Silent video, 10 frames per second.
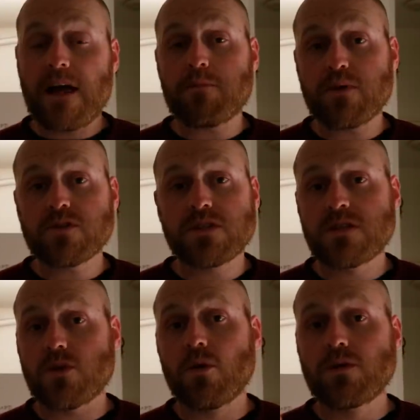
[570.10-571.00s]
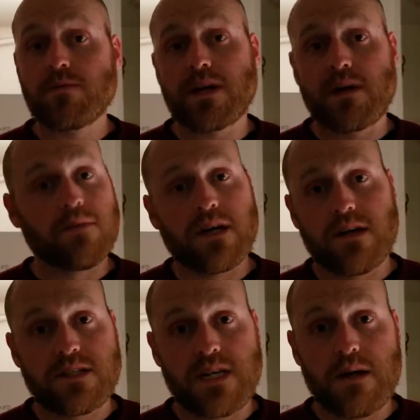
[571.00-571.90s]
that person is only making money
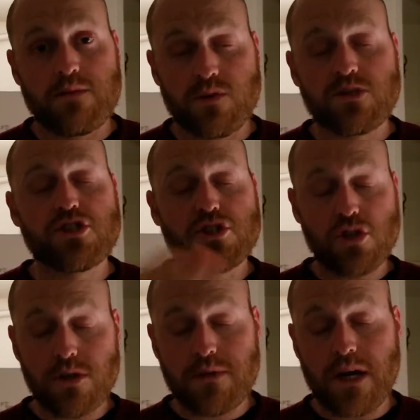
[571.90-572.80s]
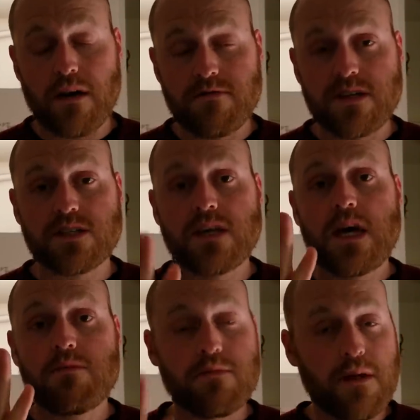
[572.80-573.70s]
on tips, which should be obvious,
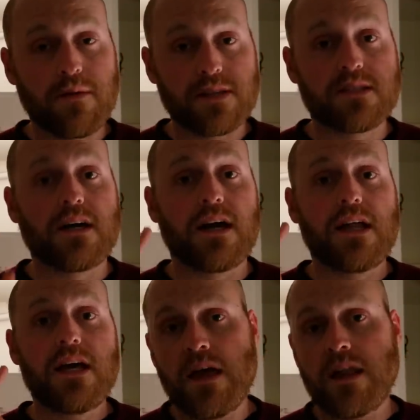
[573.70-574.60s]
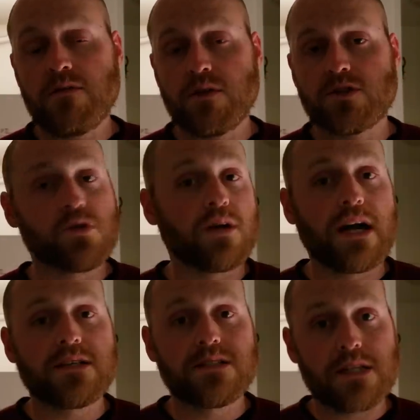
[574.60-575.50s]
but maybe it's not. Any of those tour
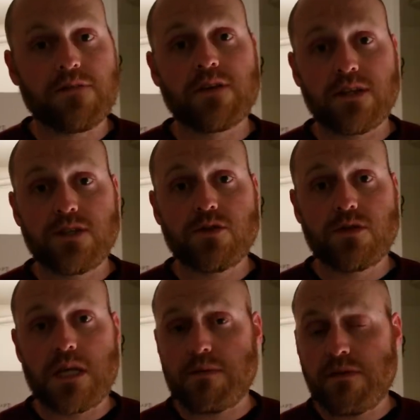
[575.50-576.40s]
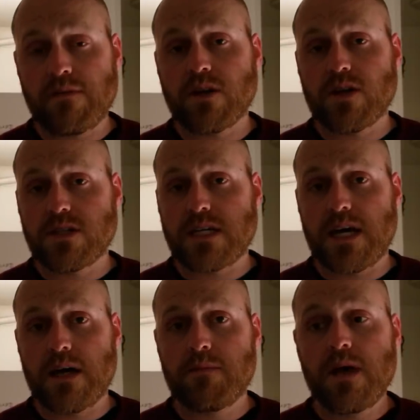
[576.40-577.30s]
guides definitely do tip. If you have a good
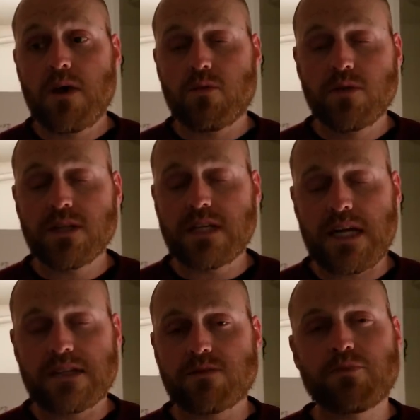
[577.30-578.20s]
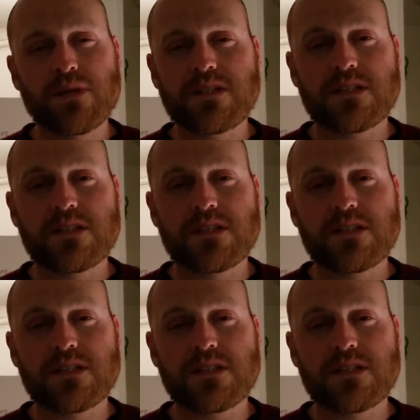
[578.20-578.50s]
time, really it's pretty